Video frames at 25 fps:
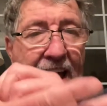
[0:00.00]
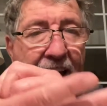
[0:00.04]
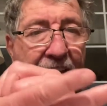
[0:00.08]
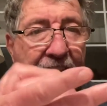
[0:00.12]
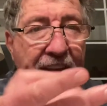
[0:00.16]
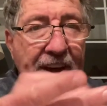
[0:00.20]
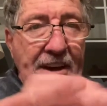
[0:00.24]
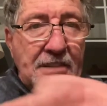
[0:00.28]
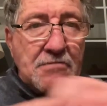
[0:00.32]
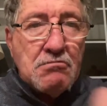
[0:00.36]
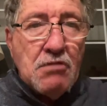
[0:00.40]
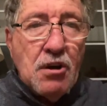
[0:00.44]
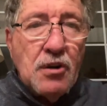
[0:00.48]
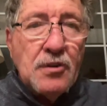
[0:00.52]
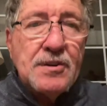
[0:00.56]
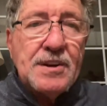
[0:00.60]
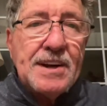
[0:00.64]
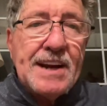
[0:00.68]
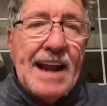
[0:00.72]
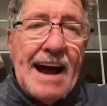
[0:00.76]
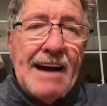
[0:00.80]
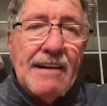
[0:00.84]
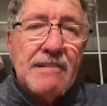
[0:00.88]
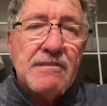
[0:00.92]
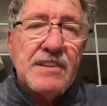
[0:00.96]
they wrote
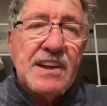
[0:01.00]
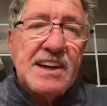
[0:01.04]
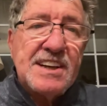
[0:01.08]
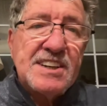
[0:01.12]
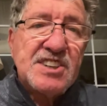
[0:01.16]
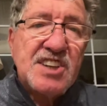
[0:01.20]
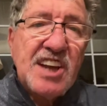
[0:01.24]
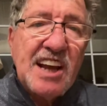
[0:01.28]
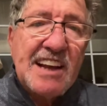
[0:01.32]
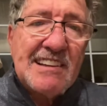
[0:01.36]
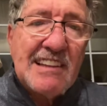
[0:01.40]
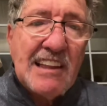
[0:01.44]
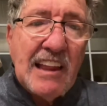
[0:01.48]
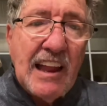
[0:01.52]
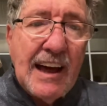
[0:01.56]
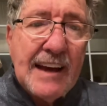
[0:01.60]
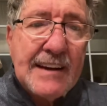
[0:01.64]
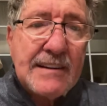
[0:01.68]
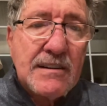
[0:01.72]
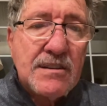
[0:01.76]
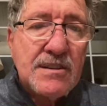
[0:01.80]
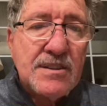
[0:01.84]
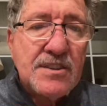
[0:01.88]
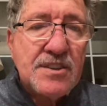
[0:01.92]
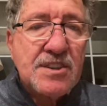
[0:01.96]
it out and they sent
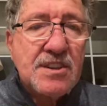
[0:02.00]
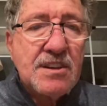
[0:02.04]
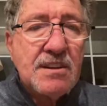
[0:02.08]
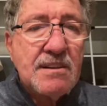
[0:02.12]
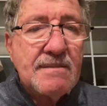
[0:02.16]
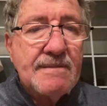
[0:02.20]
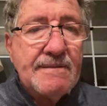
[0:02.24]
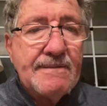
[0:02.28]
letters.